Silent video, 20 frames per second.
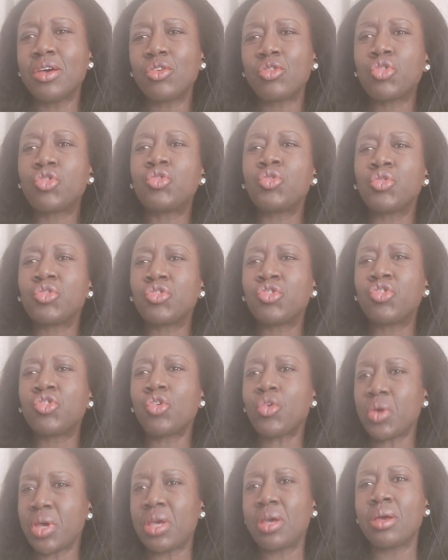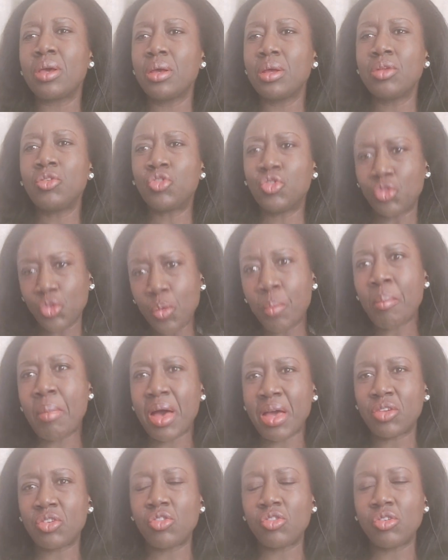So she was showing too
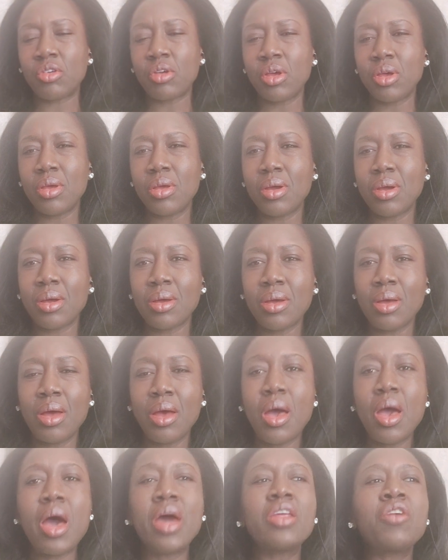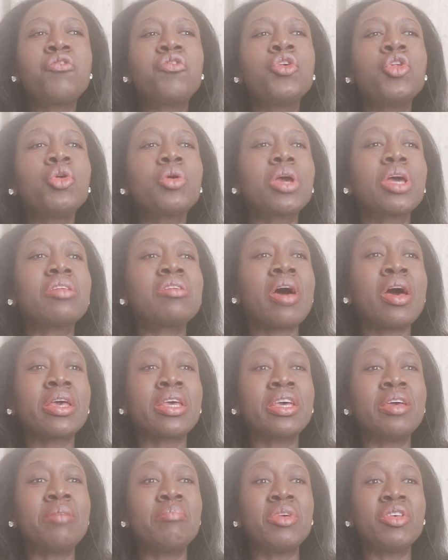much, yeah. And if you look at
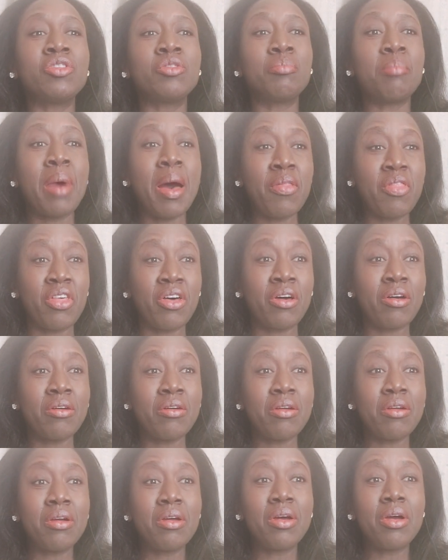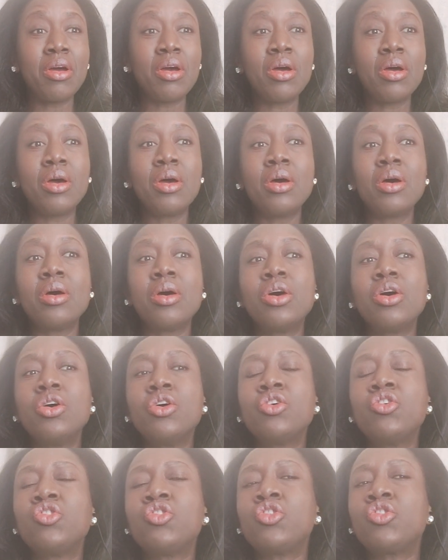Hakimi's mother,
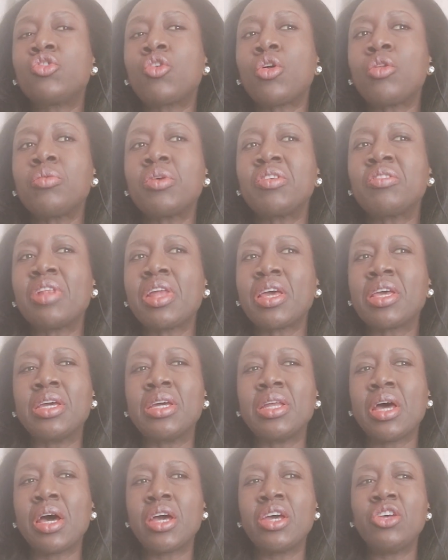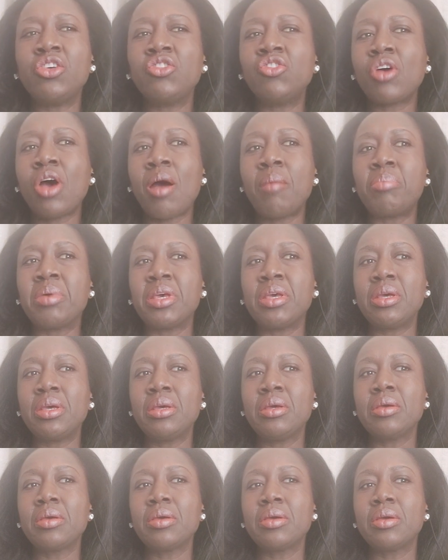she's always like in a
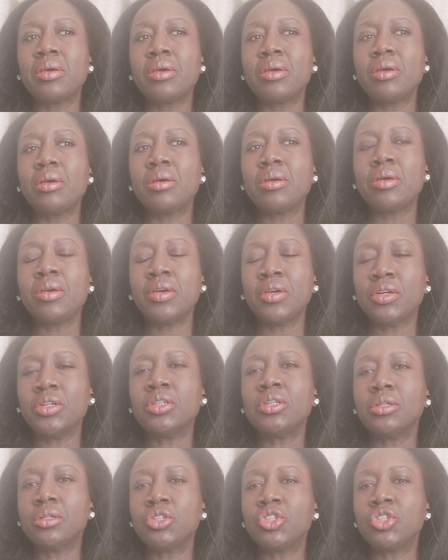hijabi, yeah.